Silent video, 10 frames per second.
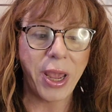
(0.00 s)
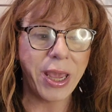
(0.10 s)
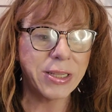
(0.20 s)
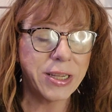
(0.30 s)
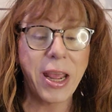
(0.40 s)

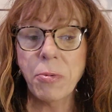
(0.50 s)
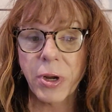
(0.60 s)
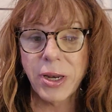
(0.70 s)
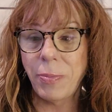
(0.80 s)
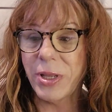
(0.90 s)
and today we're
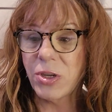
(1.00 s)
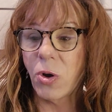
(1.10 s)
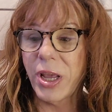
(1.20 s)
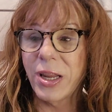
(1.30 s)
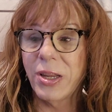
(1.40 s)
going to be
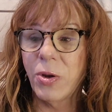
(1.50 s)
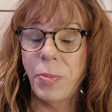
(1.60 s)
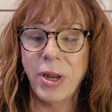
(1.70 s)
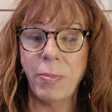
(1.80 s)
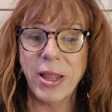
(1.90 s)
talking a little
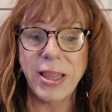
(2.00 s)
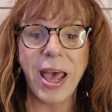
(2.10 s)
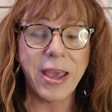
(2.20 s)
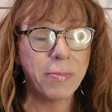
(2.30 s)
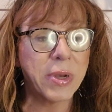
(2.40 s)
bit about
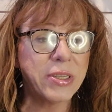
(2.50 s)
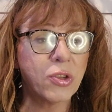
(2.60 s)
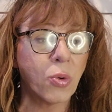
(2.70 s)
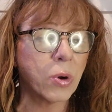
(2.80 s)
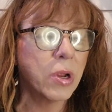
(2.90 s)
that in my
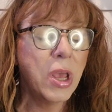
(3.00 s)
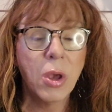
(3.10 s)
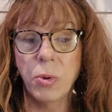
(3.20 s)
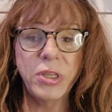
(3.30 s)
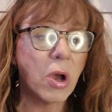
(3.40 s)
store.
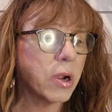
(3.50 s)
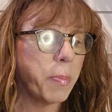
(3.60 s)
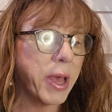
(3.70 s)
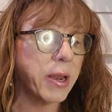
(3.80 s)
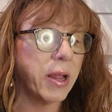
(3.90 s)
We talk
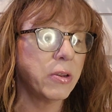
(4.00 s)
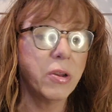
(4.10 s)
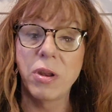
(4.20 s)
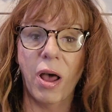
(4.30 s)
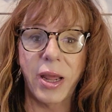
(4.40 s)
about a
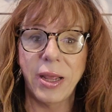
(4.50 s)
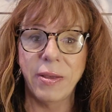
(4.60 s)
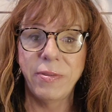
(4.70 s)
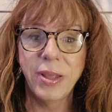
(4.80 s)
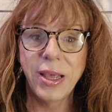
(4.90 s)
lot of